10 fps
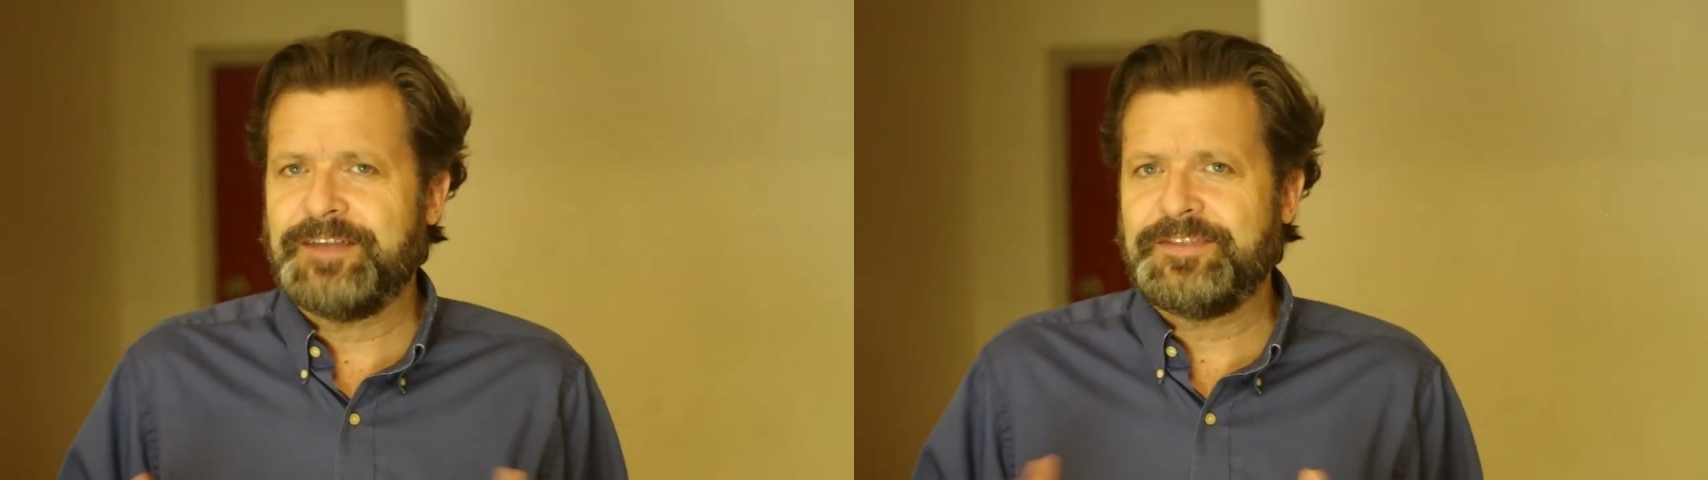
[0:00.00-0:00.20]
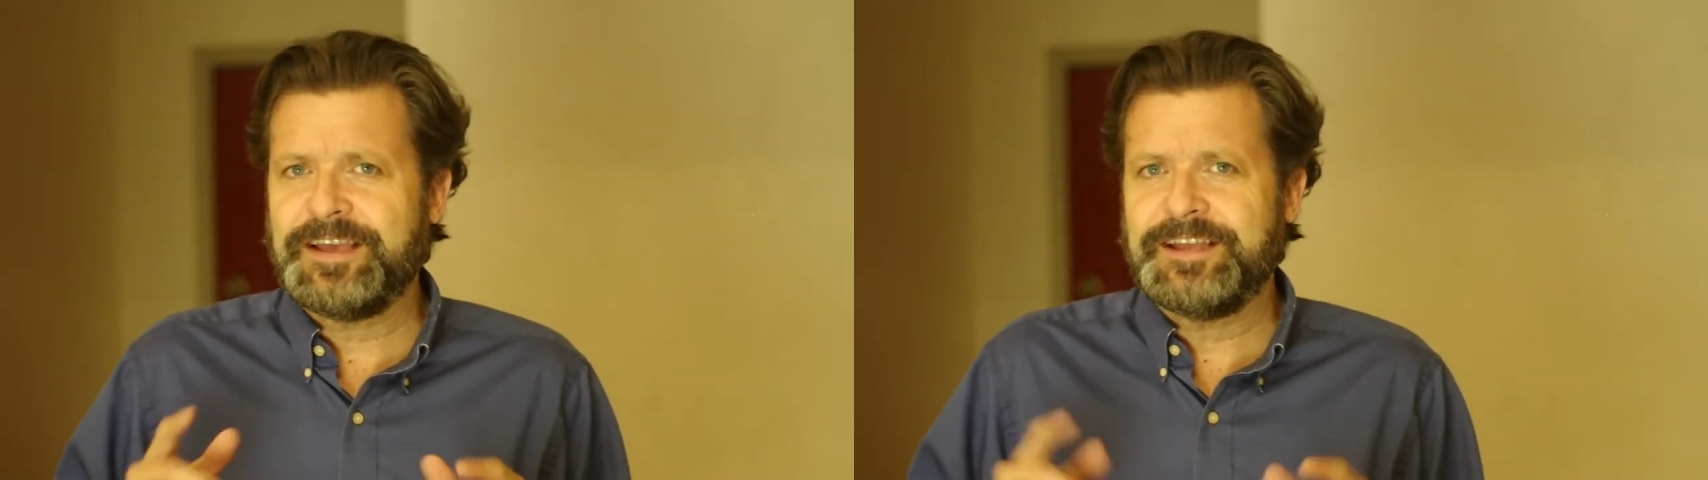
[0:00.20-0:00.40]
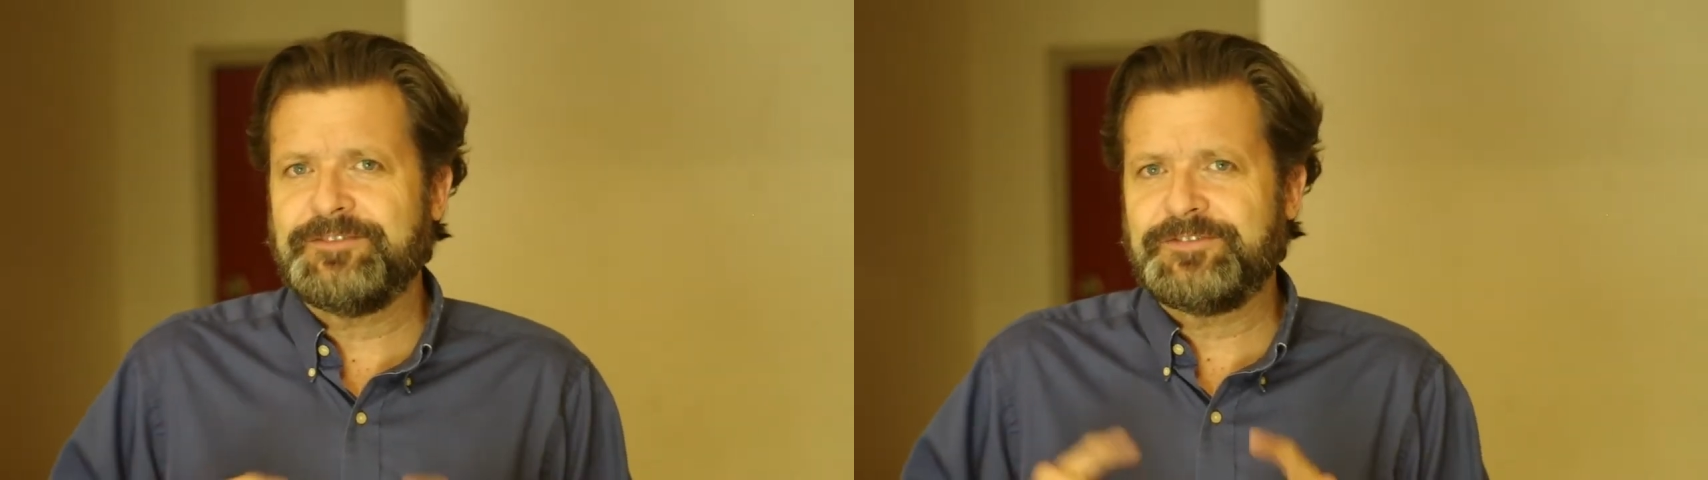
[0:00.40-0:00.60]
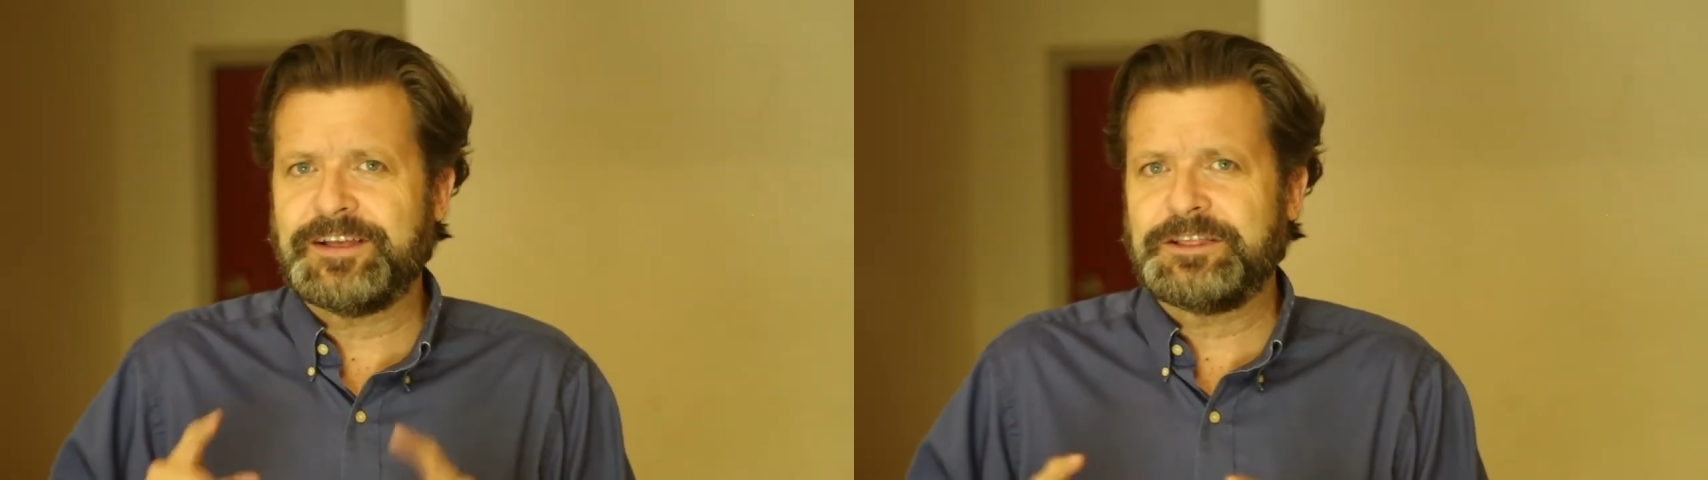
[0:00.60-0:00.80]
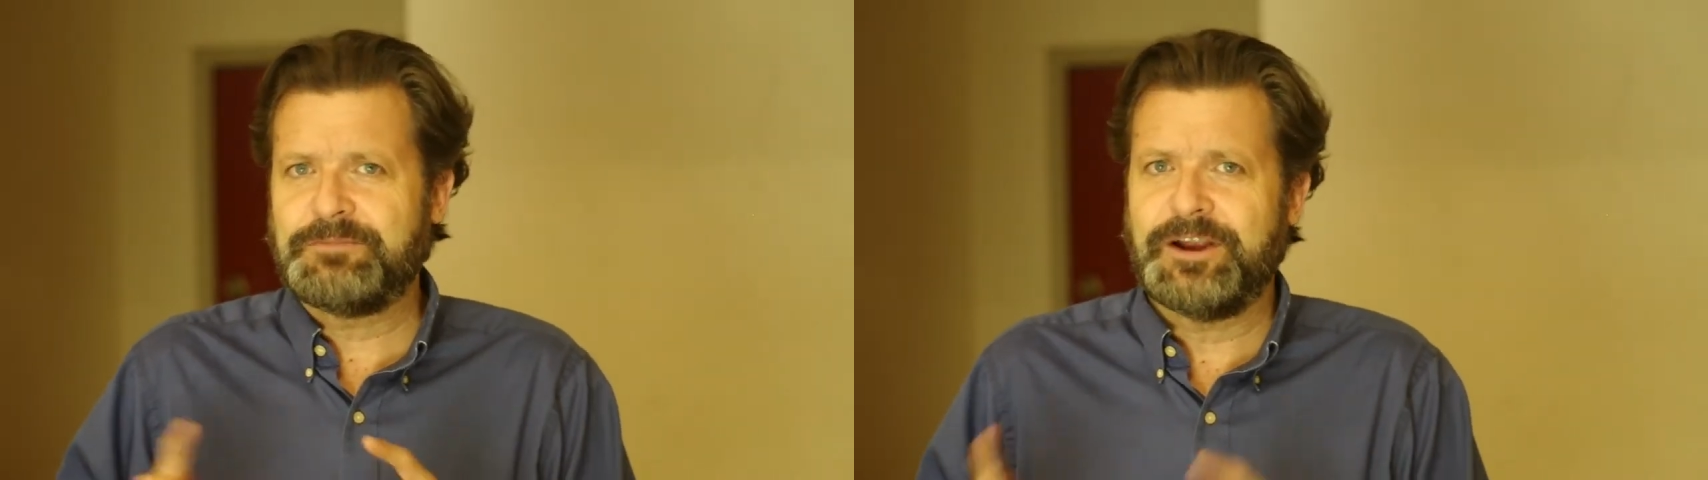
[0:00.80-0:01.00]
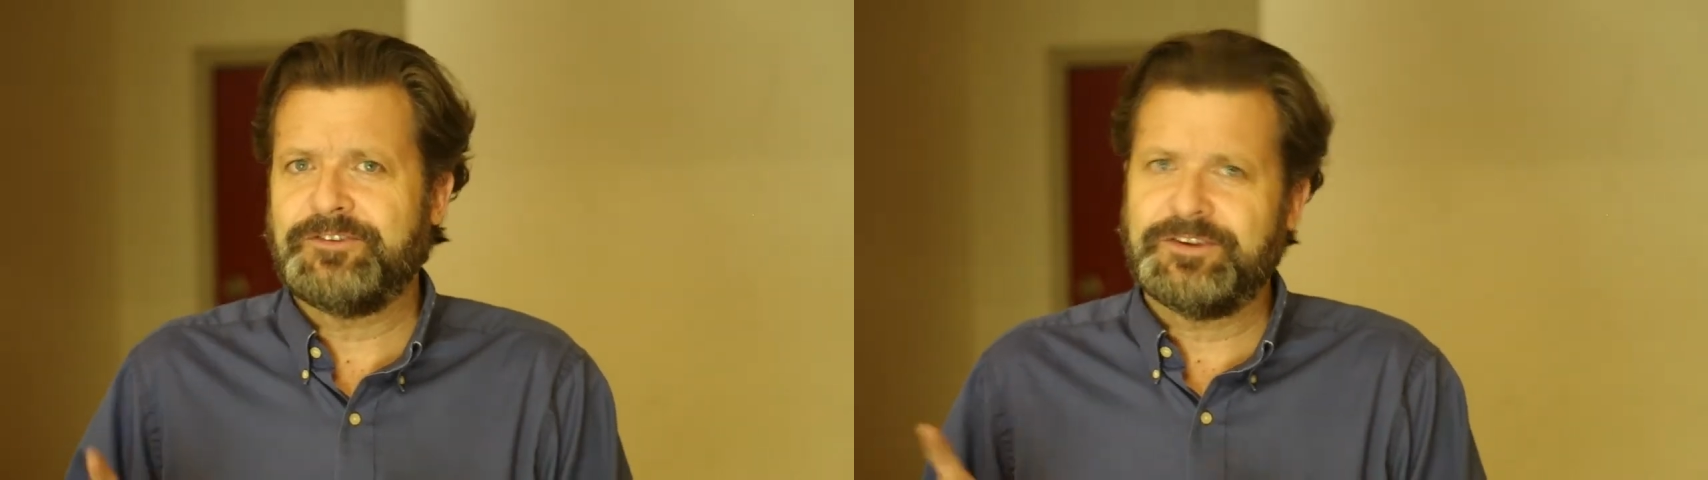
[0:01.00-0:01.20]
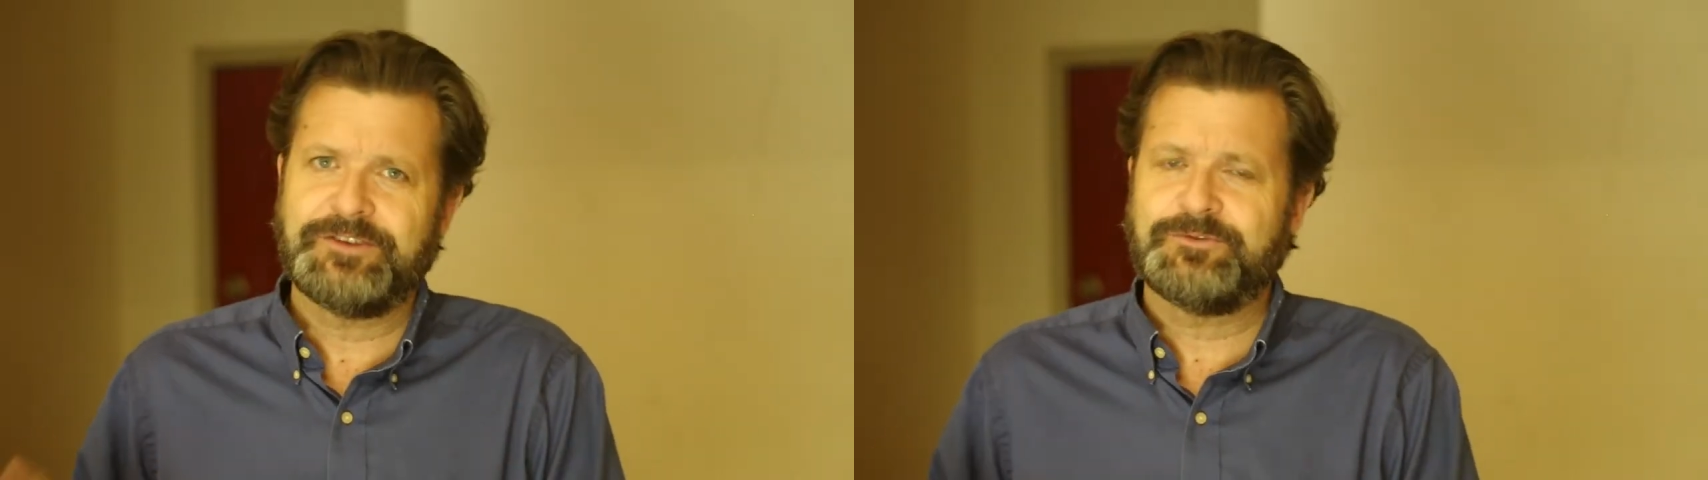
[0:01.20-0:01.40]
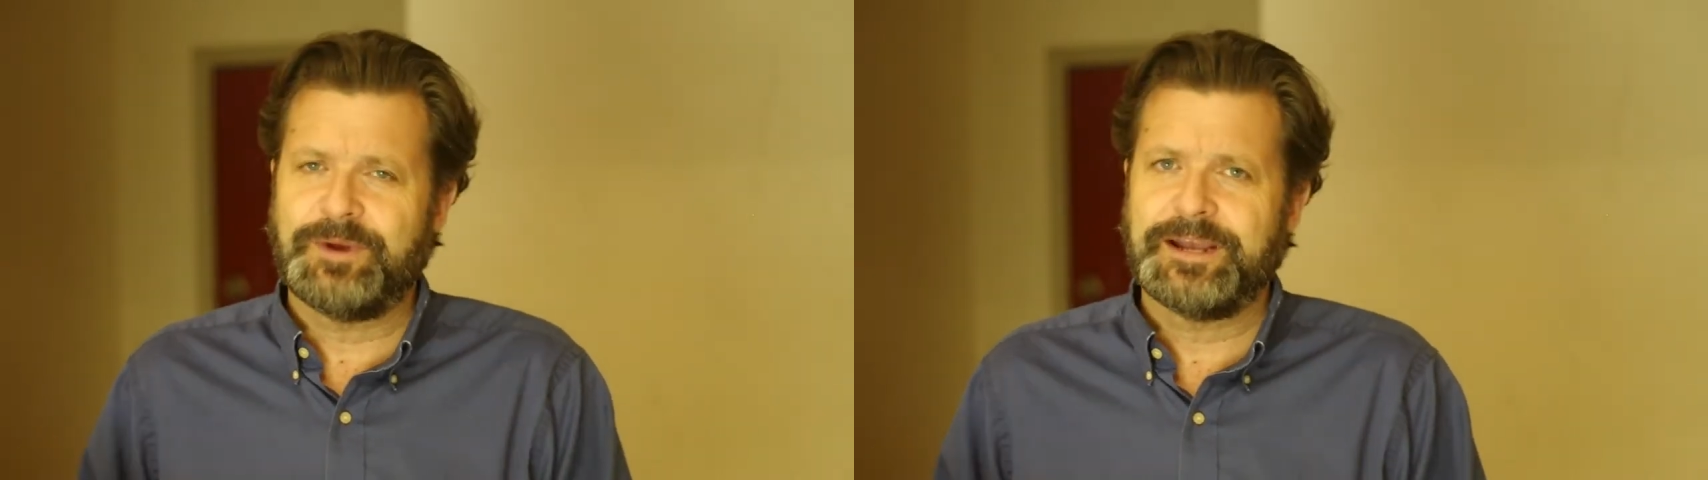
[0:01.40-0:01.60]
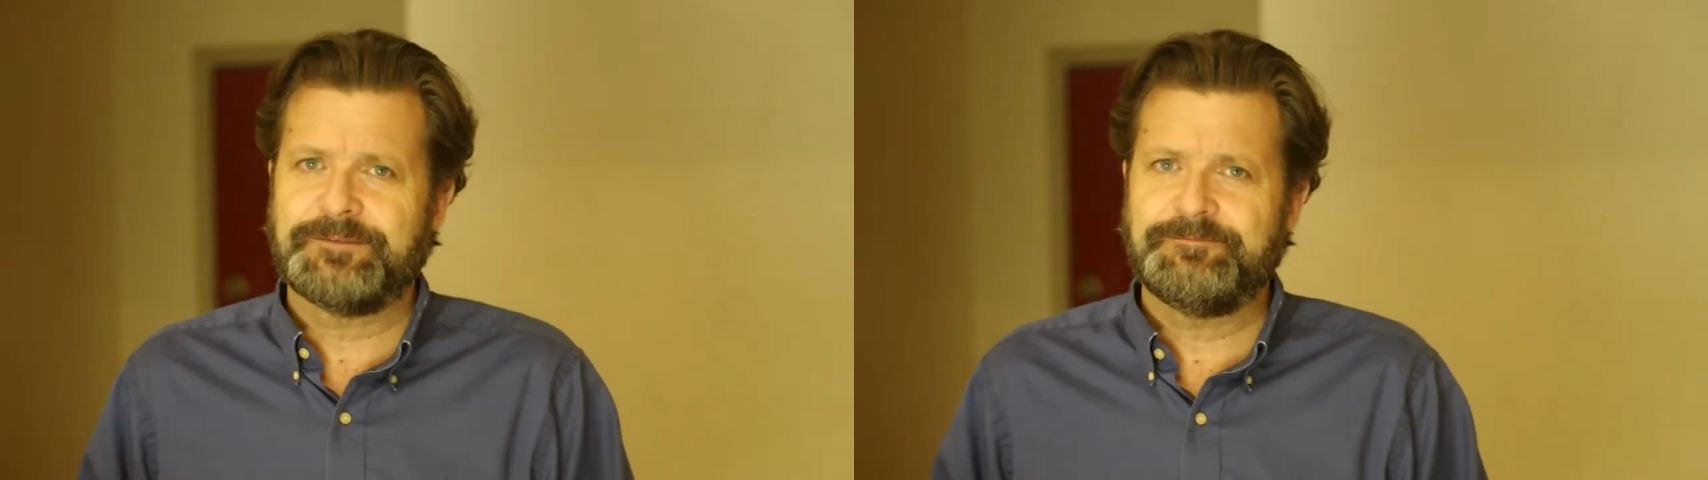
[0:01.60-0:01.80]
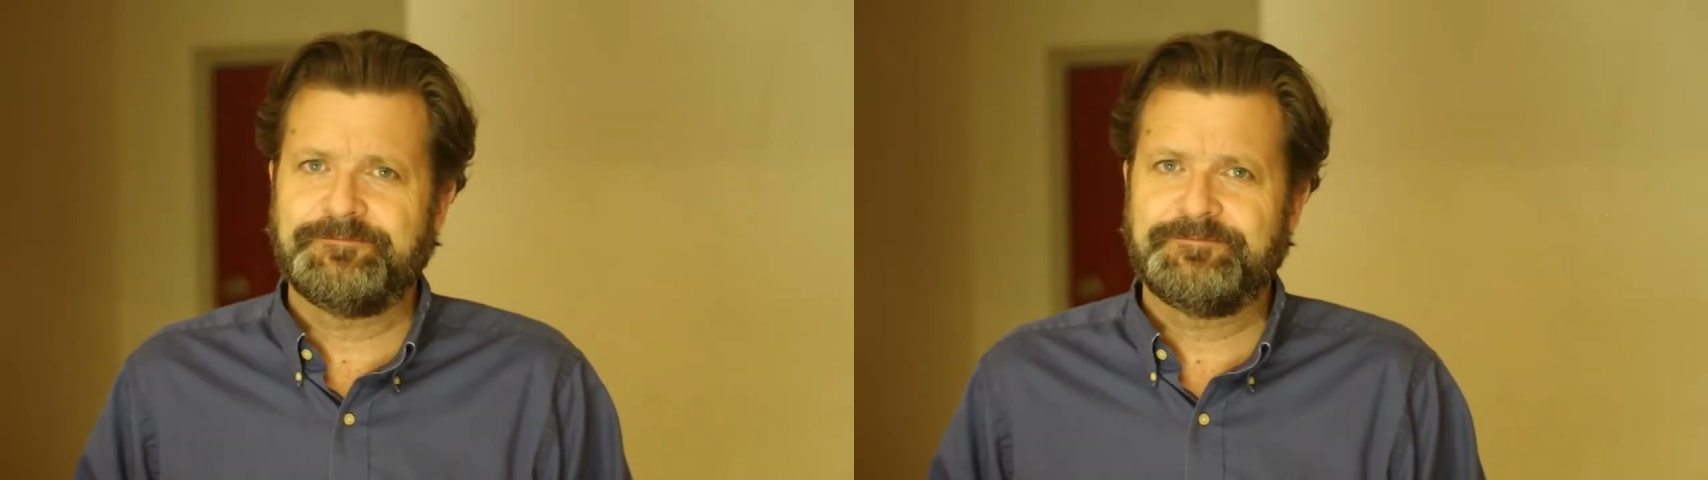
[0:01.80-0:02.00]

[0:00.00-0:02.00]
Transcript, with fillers: at the end of celebration each week.